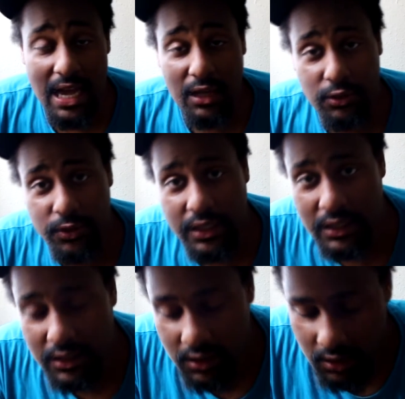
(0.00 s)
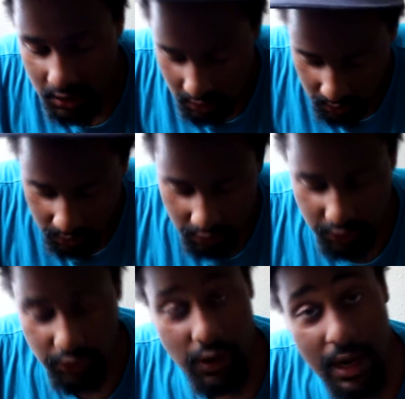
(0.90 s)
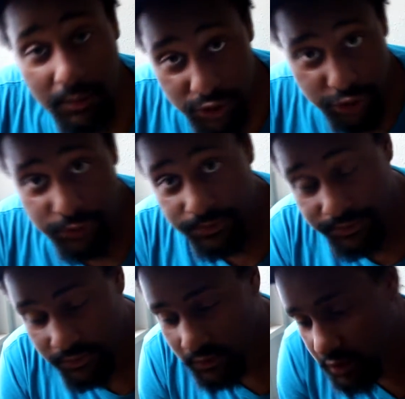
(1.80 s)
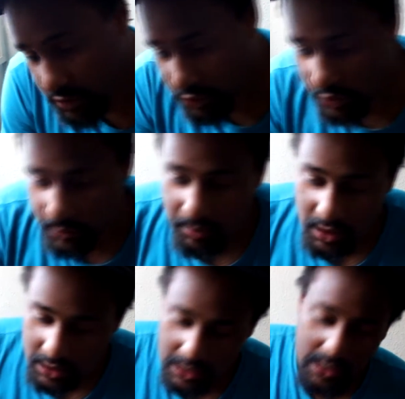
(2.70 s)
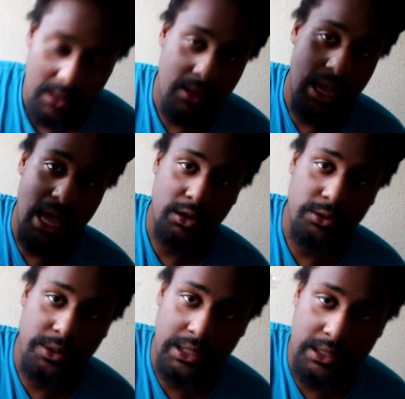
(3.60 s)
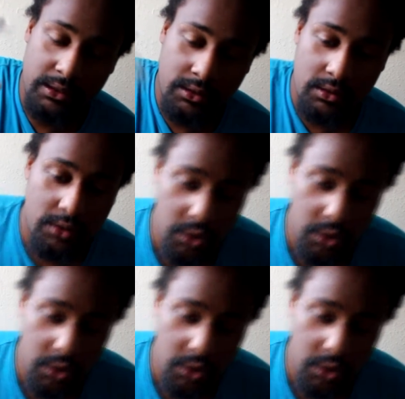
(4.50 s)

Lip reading: a hot glue gun, you're gonna grab your shoe, you're gonna plug in the hot glue gun to